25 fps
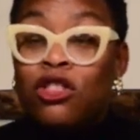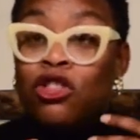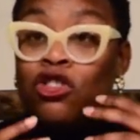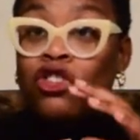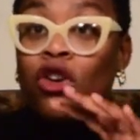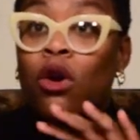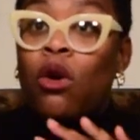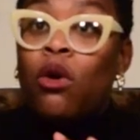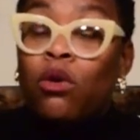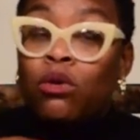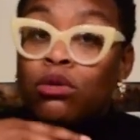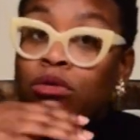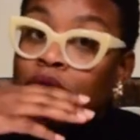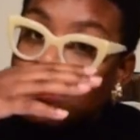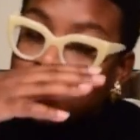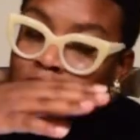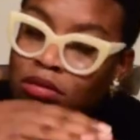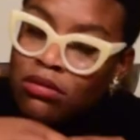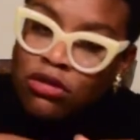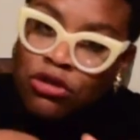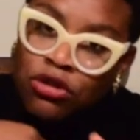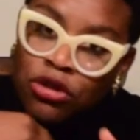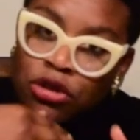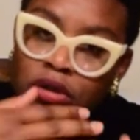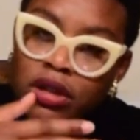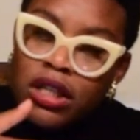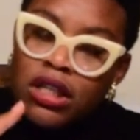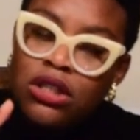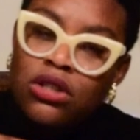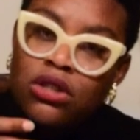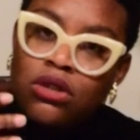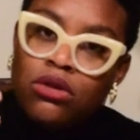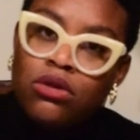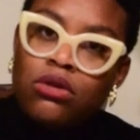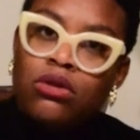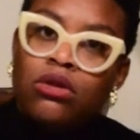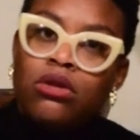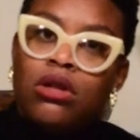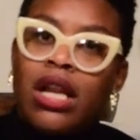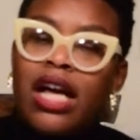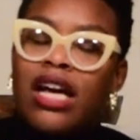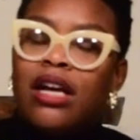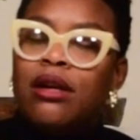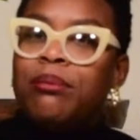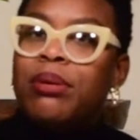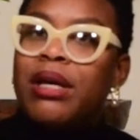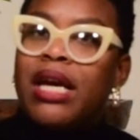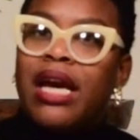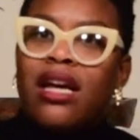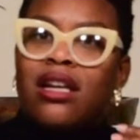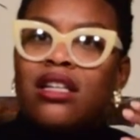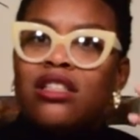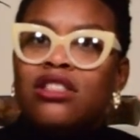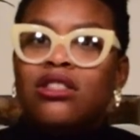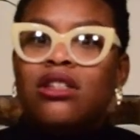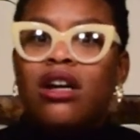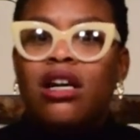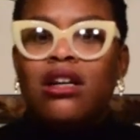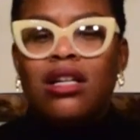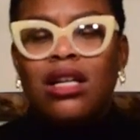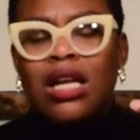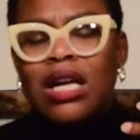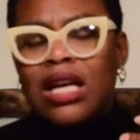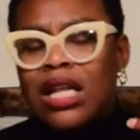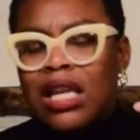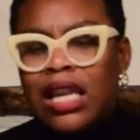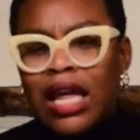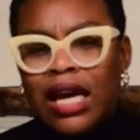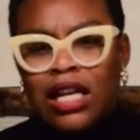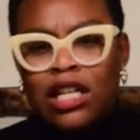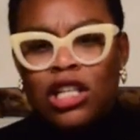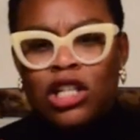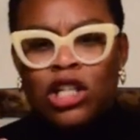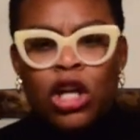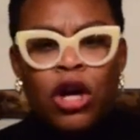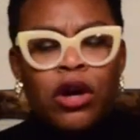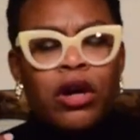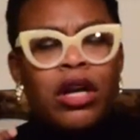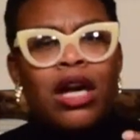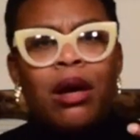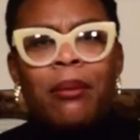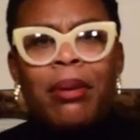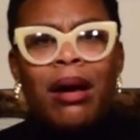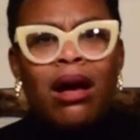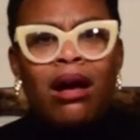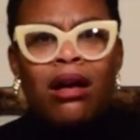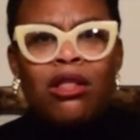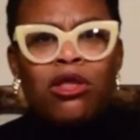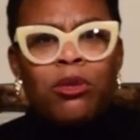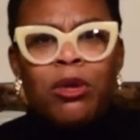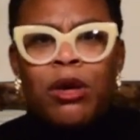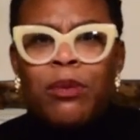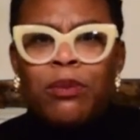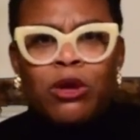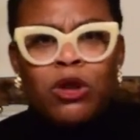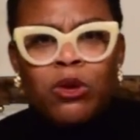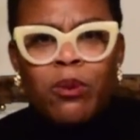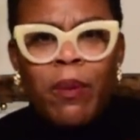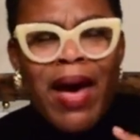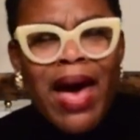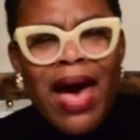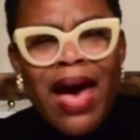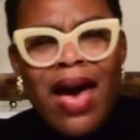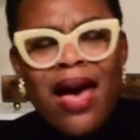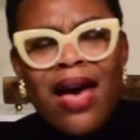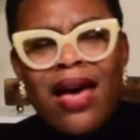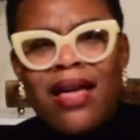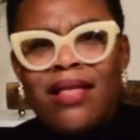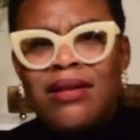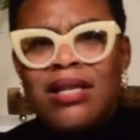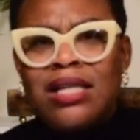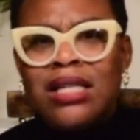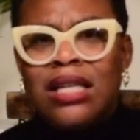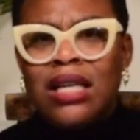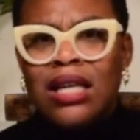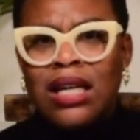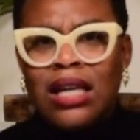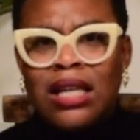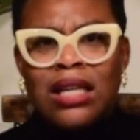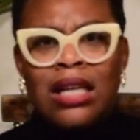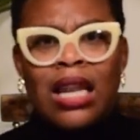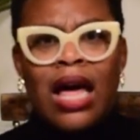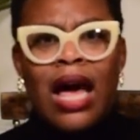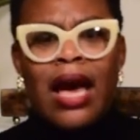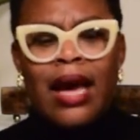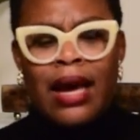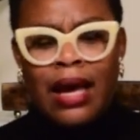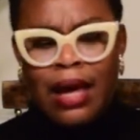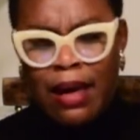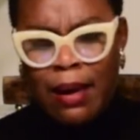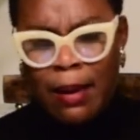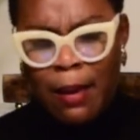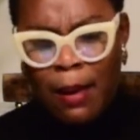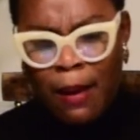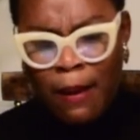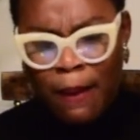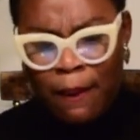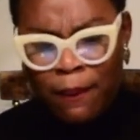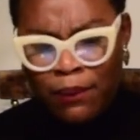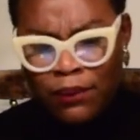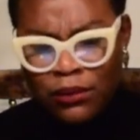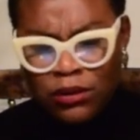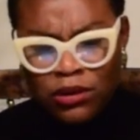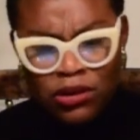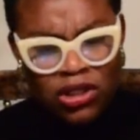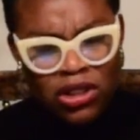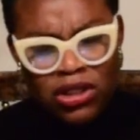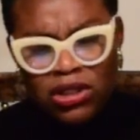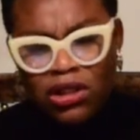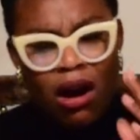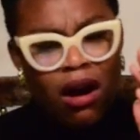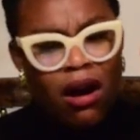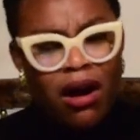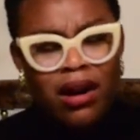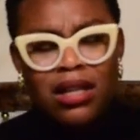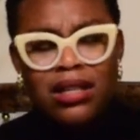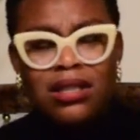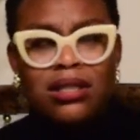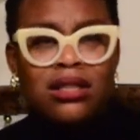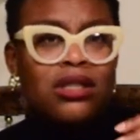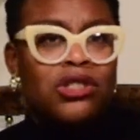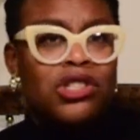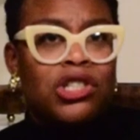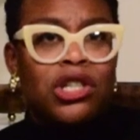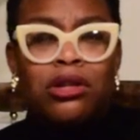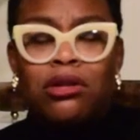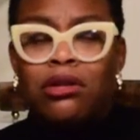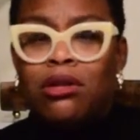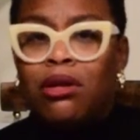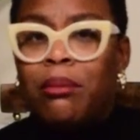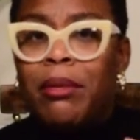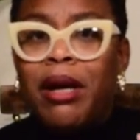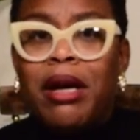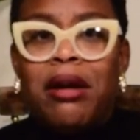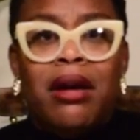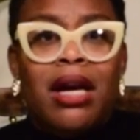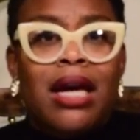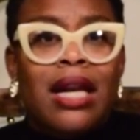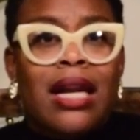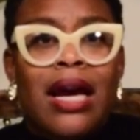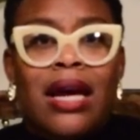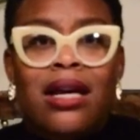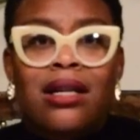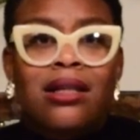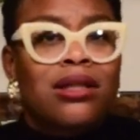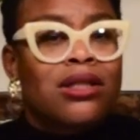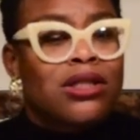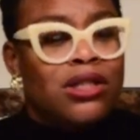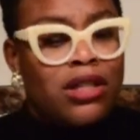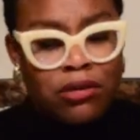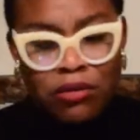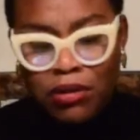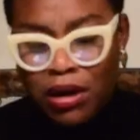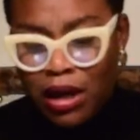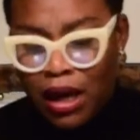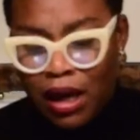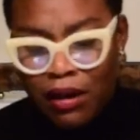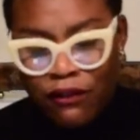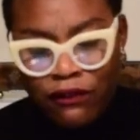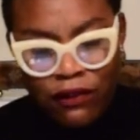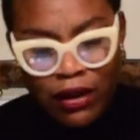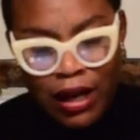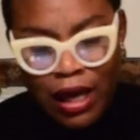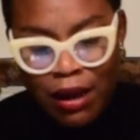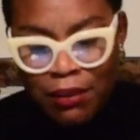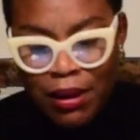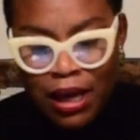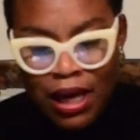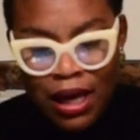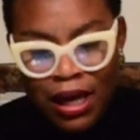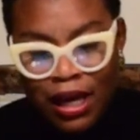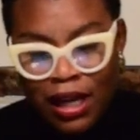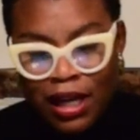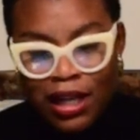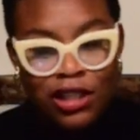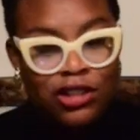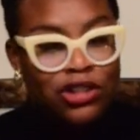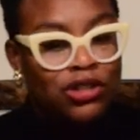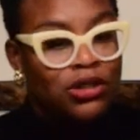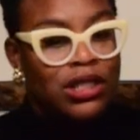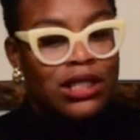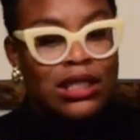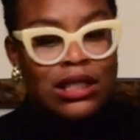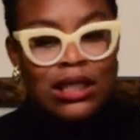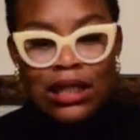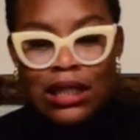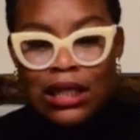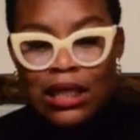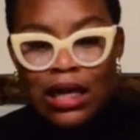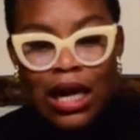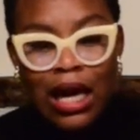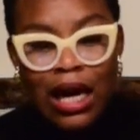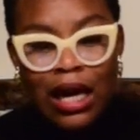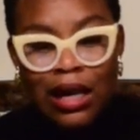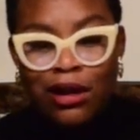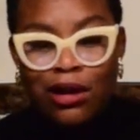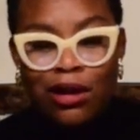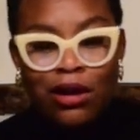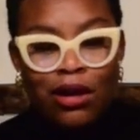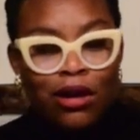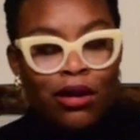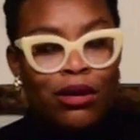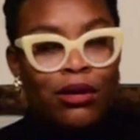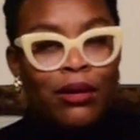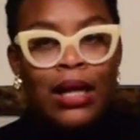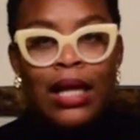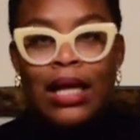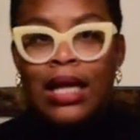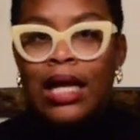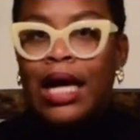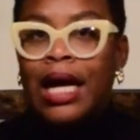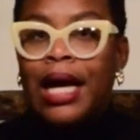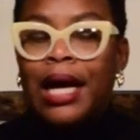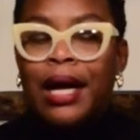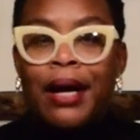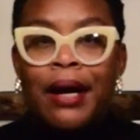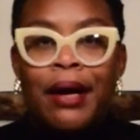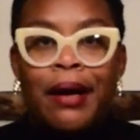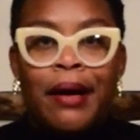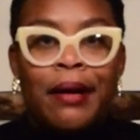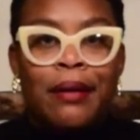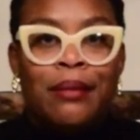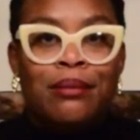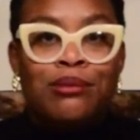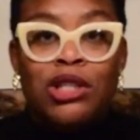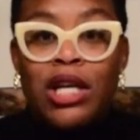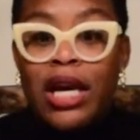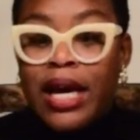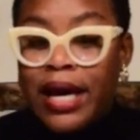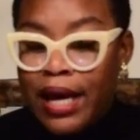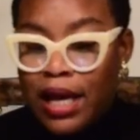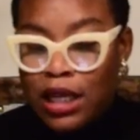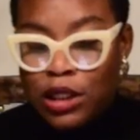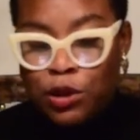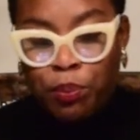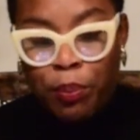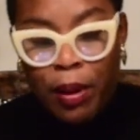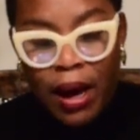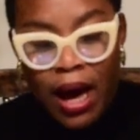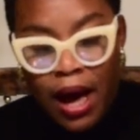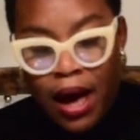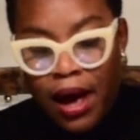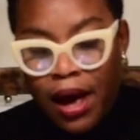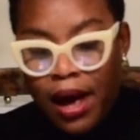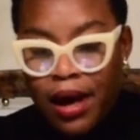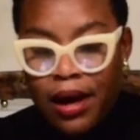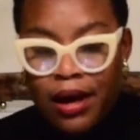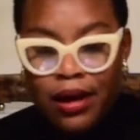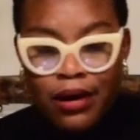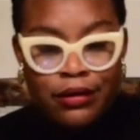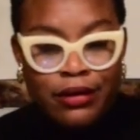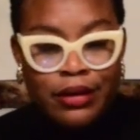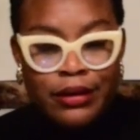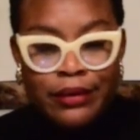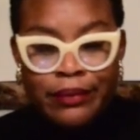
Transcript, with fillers: so during school, I began to start like learning about other people's paths, like just artists in general, Marian Anderson, Renee Fleming, Joyce DiDonato, J.S. Bach,